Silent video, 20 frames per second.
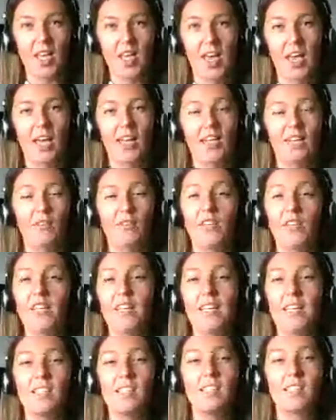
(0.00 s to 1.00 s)
and it really
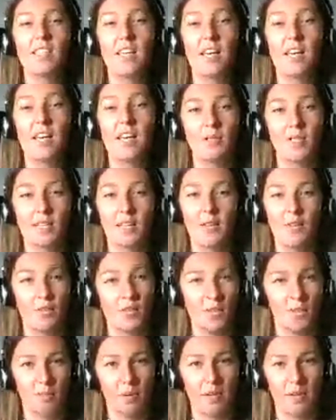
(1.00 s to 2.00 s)
is to help deliver
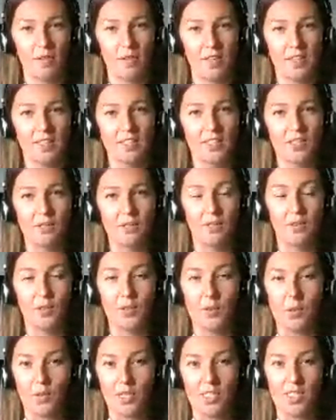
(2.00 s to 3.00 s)
the benefits of the
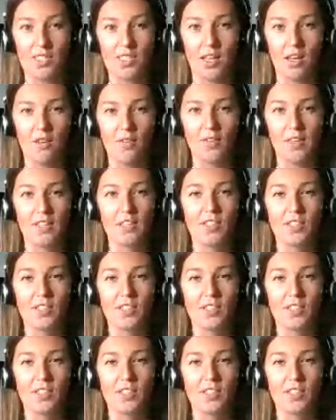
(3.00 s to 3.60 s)
audit service.